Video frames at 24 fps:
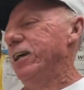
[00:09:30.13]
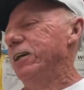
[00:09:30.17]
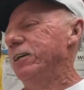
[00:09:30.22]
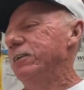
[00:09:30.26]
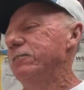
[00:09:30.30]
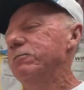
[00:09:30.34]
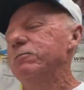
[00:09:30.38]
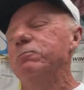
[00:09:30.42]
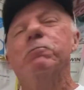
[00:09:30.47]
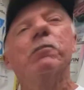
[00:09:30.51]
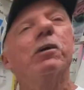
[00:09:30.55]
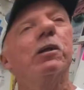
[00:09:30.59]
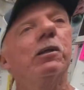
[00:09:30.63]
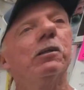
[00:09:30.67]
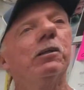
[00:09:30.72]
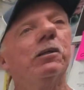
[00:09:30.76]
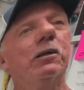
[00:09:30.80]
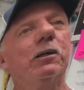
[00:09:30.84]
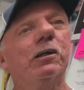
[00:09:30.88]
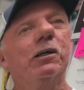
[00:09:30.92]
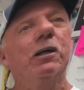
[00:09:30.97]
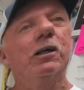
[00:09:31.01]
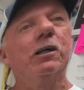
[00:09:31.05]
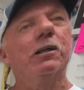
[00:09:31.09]
And then,
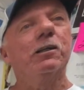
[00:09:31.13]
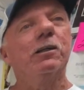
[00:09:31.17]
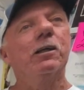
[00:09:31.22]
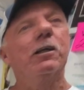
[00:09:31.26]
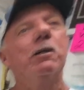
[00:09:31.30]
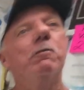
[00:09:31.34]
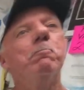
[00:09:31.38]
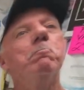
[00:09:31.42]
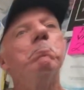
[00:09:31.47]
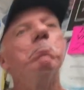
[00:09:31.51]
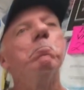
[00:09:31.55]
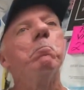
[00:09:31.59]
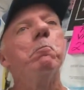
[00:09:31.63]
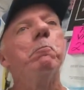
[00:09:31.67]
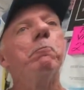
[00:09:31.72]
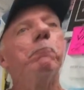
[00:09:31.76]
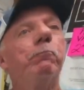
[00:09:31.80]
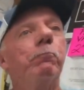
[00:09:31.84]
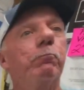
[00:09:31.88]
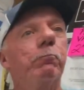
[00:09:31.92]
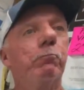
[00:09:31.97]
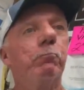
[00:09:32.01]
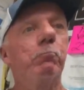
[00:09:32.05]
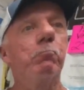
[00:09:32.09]
uh, what which
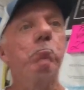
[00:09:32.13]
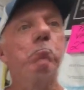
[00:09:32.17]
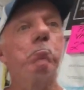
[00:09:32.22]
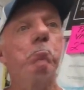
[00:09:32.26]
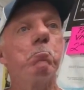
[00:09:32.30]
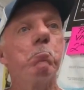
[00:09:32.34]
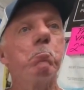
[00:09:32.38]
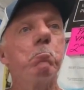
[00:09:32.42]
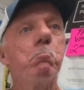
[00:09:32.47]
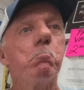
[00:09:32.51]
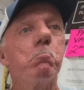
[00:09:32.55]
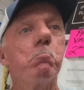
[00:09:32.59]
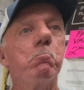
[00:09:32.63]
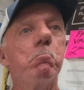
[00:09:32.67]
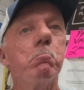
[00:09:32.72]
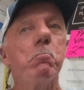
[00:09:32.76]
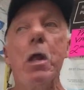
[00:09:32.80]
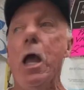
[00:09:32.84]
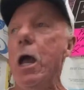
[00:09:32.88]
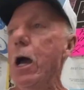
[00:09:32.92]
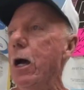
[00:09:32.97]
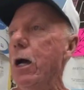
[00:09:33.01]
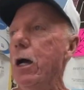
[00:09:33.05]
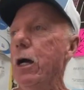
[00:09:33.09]
days are you open?
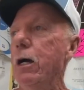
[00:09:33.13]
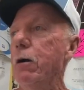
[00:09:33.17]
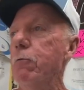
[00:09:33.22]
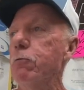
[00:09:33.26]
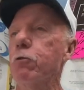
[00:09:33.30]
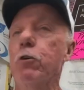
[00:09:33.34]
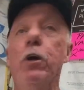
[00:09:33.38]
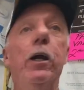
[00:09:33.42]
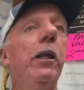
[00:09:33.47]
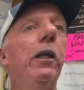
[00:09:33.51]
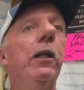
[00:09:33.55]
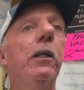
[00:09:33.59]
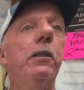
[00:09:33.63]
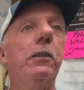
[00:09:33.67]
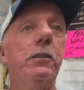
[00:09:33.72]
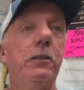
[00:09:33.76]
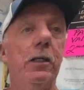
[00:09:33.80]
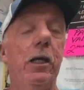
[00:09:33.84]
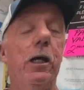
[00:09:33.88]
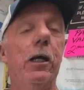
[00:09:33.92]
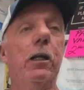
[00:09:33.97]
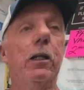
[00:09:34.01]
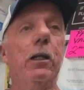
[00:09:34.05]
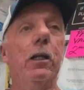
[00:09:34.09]
Uh, Friday and
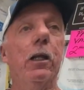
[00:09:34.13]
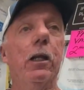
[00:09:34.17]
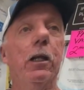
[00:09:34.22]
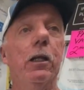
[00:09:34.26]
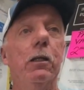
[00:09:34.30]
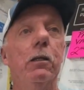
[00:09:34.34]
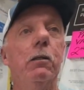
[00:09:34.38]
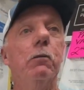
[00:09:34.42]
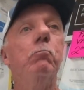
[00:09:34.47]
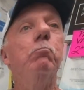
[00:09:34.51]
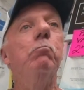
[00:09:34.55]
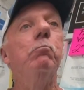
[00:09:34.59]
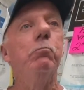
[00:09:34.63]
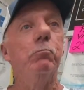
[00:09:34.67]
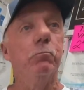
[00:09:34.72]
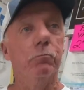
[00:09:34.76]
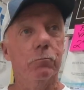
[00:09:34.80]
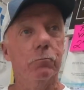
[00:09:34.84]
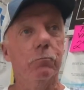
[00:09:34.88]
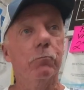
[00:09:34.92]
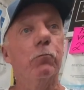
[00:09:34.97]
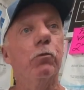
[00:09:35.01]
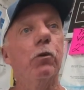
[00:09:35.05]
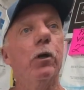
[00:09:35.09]
Saturday. Okay.
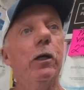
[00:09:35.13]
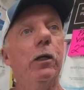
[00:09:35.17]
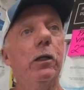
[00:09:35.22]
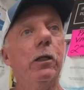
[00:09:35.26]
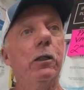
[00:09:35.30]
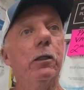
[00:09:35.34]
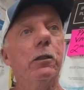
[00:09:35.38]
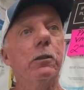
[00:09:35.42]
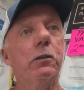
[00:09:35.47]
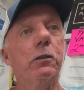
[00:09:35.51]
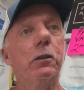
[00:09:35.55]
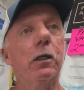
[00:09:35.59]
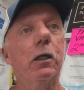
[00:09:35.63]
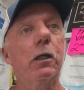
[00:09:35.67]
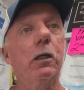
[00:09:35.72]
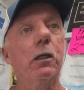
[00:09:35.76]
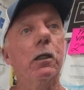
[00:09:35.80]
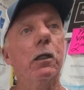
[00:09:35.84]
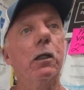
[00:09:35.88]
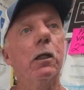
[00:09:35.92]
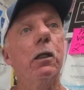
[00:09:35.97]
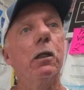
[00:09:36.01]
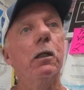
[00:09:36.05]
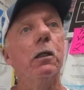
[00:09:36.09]
And you you
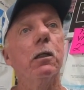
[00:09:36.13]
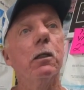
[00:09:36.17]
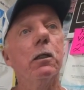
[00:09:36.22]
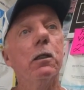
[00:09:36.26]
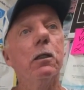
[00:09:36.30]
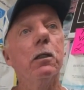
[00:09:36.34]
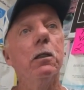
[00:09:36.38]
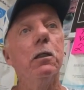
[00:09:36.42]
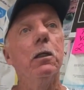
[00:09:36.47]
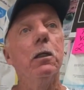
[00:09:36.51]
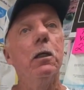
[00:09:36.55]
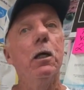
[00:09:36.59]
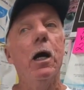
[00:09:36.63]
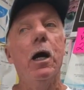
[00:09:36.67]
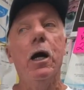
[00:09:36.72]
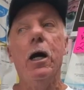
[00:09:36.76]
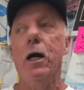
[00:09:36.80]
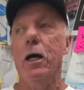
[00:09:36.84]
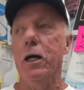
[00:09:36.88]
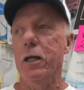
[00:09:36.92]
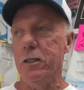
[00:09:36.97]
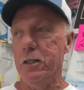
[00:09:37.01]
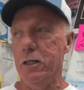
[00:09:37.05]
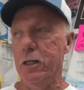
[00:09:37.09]
come in pretty early.
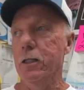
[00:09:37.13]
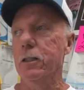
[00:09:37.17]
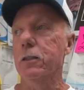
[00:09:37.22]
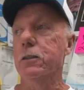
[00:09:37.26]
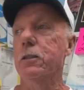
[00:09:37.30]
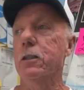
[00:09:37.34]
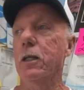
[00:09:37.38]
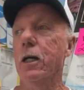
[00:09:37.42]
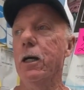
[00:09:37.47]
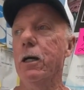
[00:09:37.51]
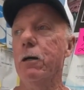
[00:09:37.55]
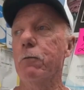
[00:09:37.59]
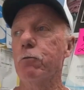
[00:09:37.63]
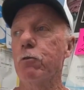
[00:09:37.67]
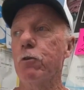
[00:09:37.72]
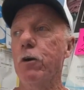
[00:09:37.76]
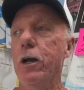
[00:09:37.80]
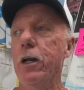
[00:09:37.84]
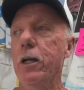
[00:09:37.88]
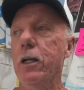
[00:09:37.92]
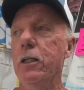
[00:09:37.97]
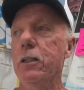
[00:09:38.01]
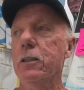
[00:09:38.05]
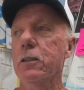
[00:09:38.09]
Uh, yes. Uh,
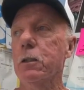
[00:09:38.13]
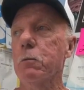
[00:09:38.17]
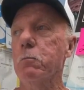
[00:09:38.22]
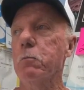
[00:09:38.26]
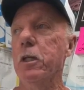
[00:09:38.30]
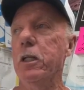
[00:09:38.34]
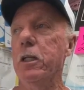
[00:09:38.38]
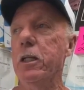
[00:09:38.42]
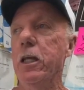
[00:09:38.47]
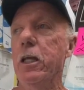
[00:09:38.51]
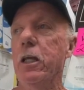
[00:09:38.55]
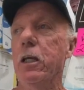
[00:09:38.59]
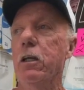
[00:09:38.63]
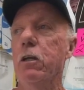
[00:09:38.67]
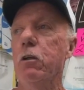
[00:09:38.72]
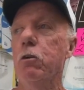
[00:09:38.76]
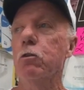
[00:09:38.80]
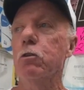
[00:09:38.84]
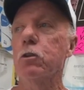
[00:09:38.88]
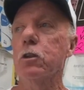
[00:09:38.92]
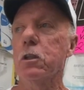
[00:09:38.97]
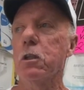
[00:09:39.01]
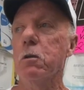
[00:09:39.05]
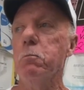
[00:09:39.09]
Fridays I'm in here
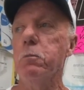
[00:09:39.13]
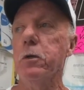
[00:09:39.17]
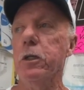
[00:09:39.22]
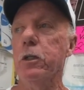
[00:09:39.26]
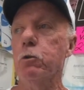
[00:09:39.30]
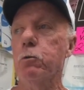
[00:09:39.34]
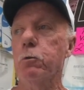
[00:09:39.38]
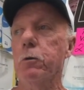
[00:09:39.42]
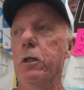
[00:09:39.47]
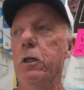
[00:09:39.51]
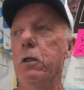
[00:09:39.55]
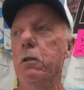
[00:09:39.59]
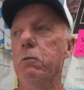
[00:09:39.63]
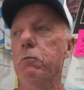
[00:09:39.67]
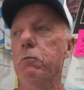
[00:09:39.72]
usually between